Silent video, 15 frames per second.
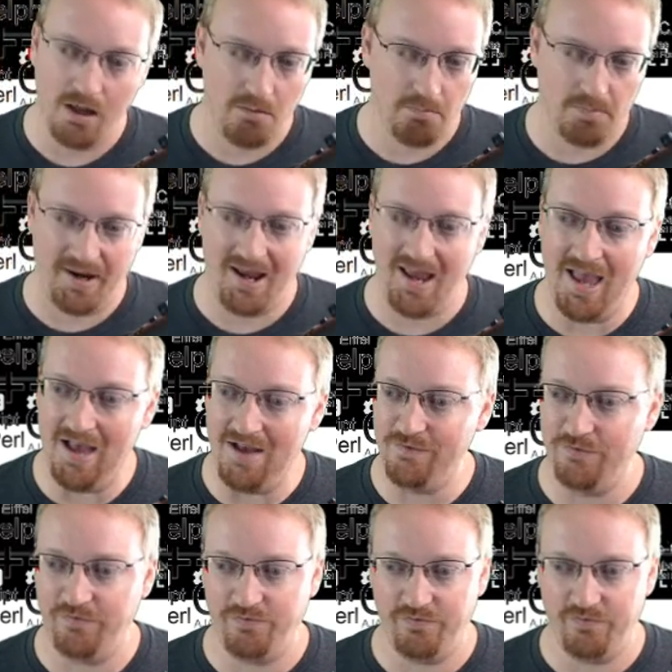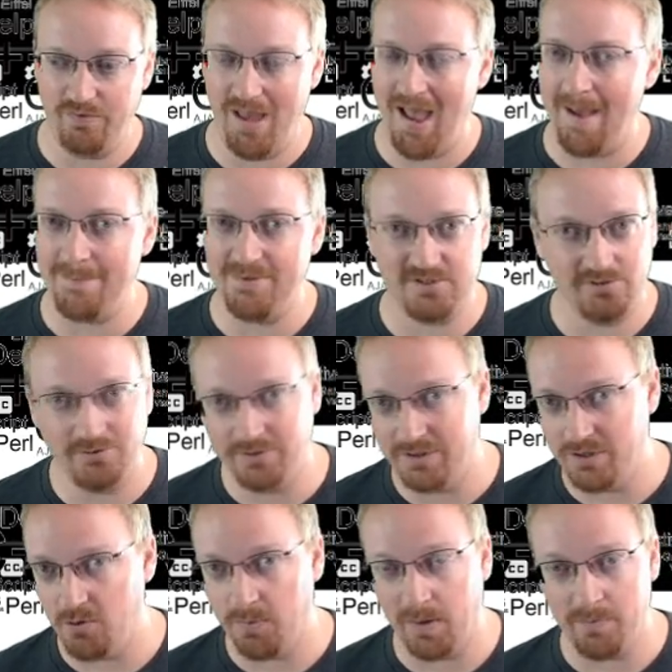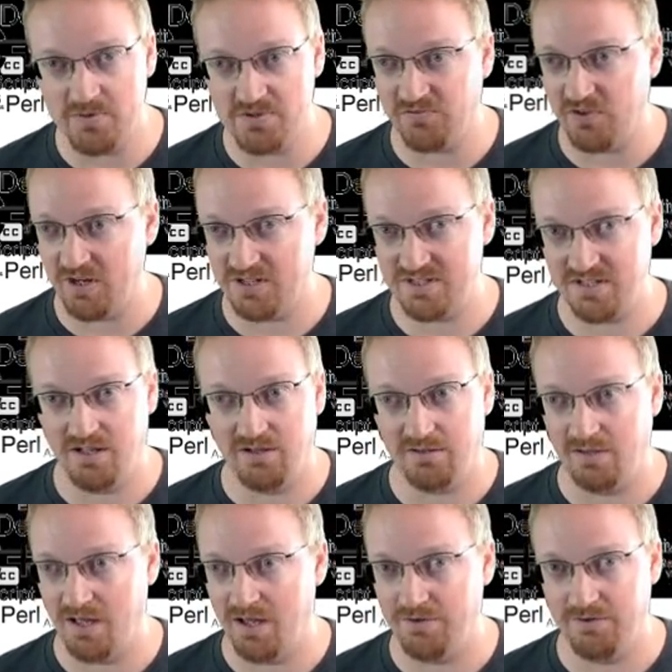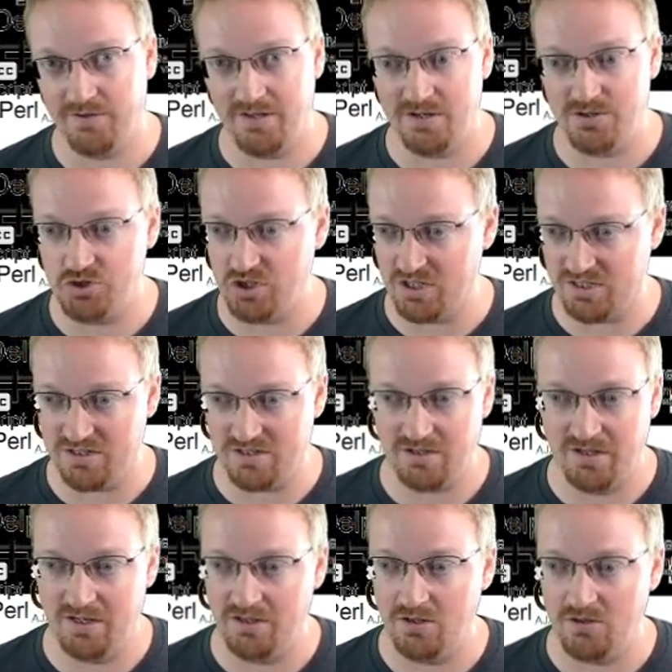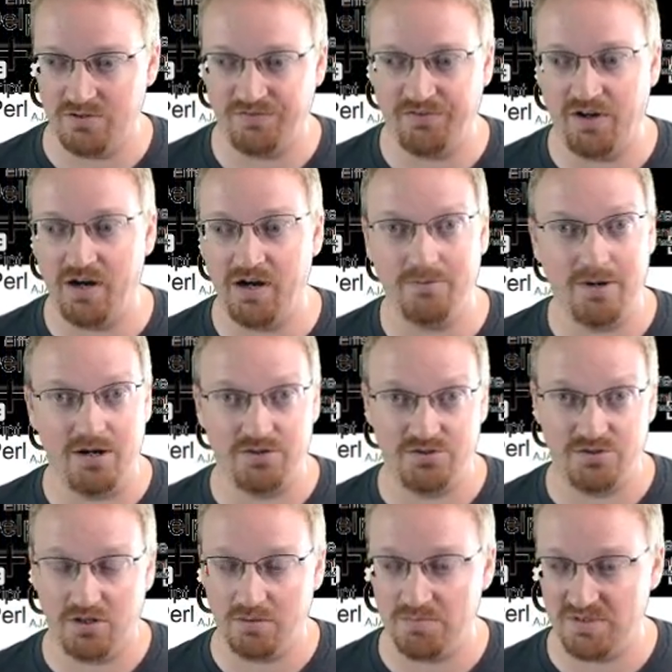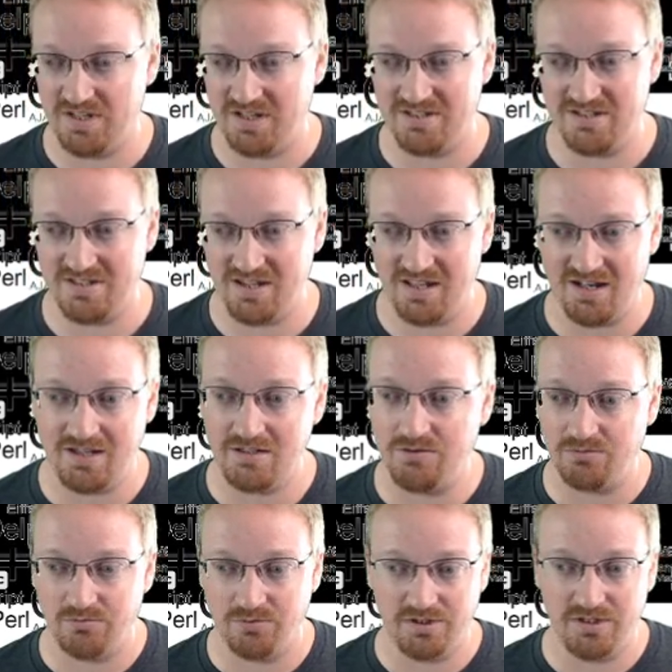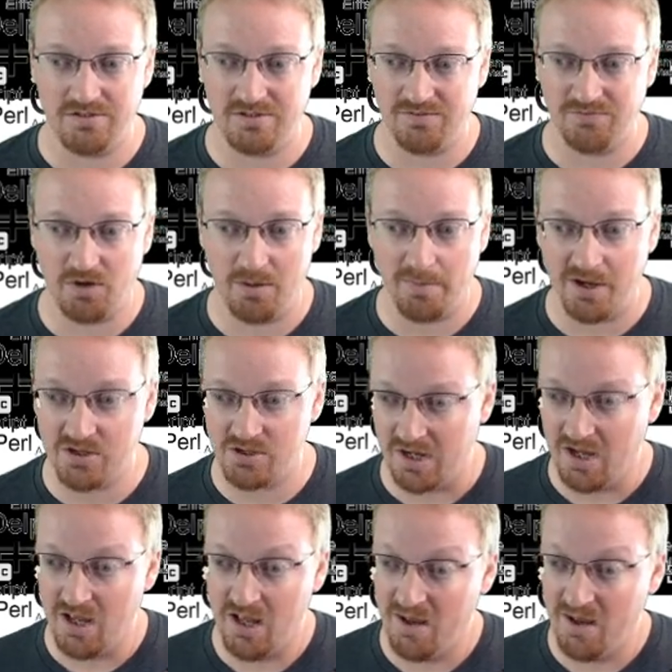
but I have absolutely no purpose for Excel other than just in those very rare circumstances, and I don't really use it very much.